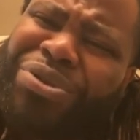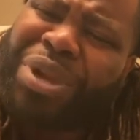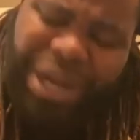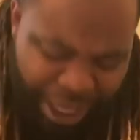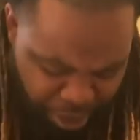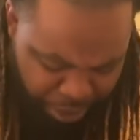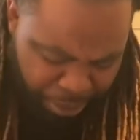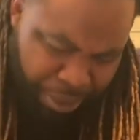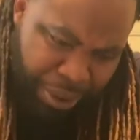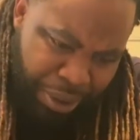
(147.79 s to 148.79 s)
You hear that?
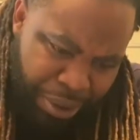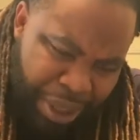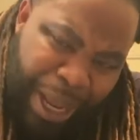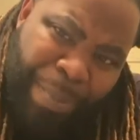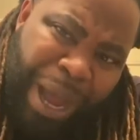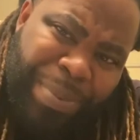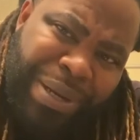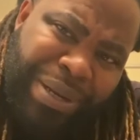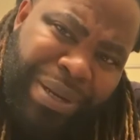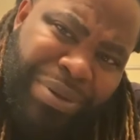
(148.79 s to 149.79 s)
Hold on. You hear that
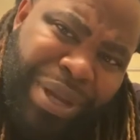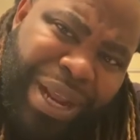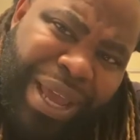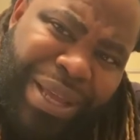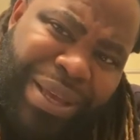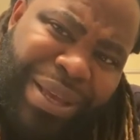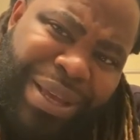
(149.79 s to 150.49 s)
popping? You hear that?